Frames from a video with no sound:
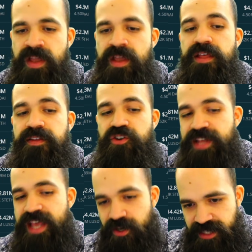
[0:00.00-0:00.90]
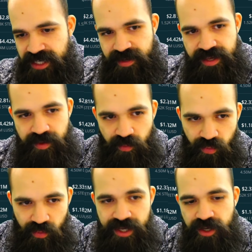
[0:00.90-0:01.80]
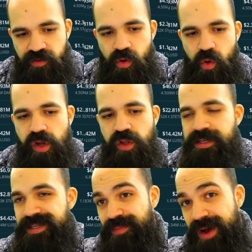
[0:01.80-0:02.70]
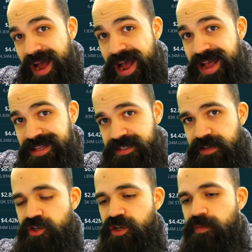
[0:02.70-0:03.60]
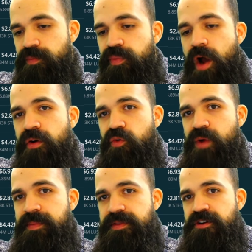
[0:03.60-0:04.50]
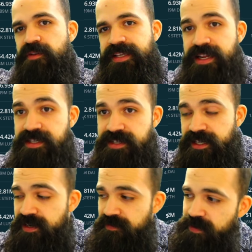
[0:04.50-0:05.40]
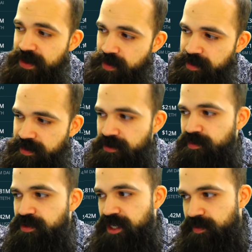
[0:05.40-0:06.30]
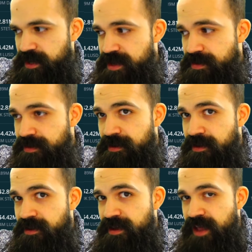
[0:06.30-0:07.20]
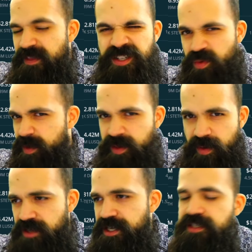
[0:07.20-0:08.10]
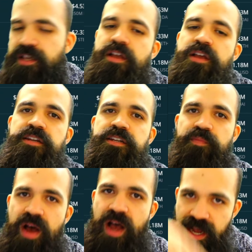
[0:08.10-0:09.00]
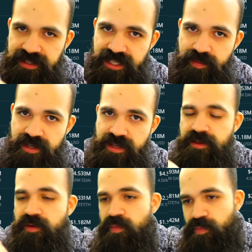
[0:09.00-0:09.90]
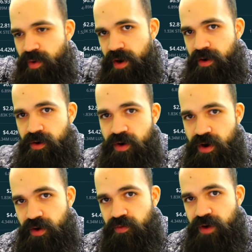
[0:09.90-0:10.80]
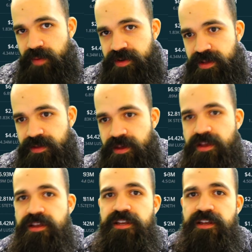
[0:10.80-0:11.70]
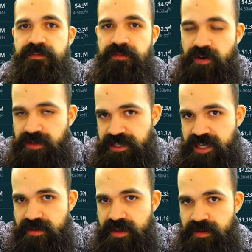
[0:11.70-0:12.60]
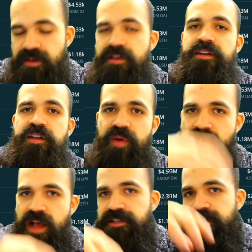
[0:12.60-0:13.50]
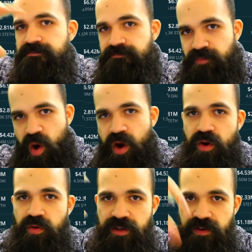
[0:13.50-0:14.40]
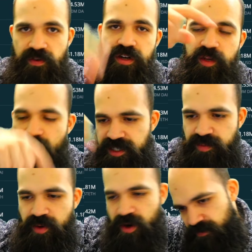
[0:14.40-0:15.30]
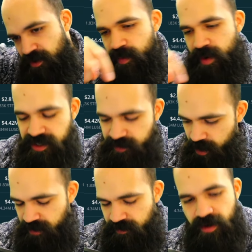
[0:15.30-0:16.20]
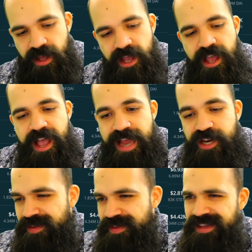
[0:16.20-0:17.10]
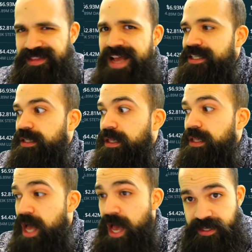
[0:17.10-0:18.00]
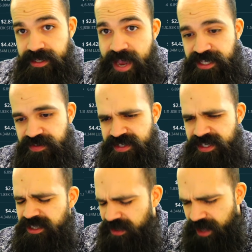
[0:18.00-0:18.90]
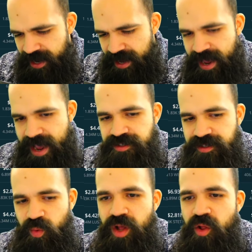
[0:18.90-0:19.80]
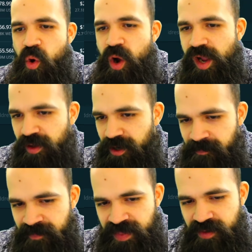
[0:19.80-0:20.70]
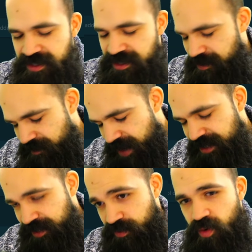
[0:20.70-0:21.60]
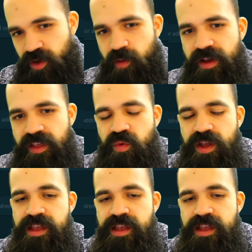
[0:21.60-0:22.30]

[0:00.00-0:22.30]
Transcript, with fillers: Then you take your CB ETH, bring it over to Euler, deposit it. Then you're going to borrow wrapped Ethereum against it, convert that wrapped Ethereum to CB ETH, and then just repeat the process. Deposit CB ETH, borrow wrapped ETH, convert to CB ETH. Deposit, borrow, convert, deposit, borrow, convert, deposit, borrow, convert. And you might think that's a lot of gas fees, that's a lot of hassle. Well, Euler, which is an amazing protocol, by the way,